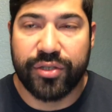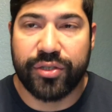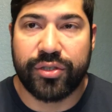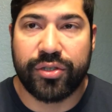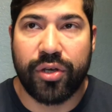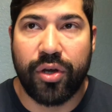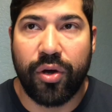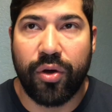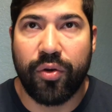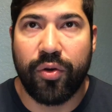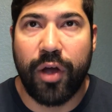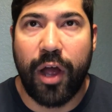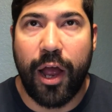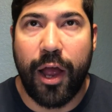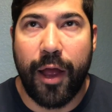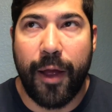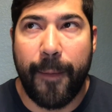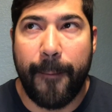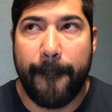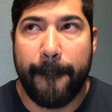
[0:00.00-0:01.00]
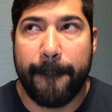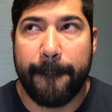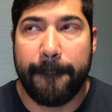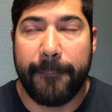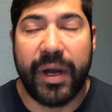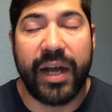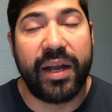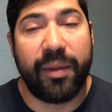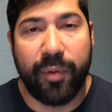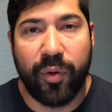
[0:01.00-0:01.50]
So
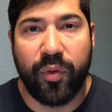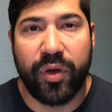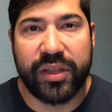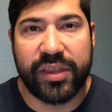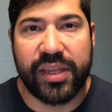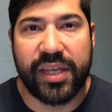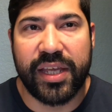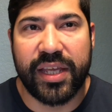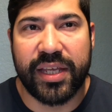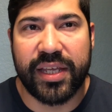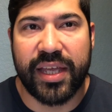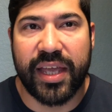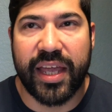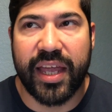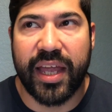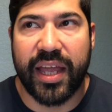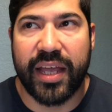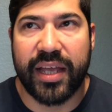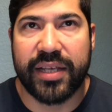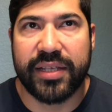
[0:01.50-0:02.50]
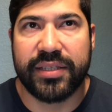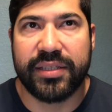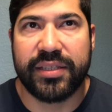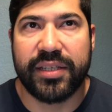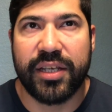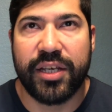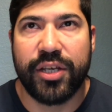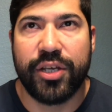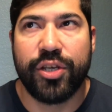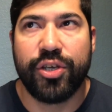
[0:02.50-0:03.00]
my number one thing is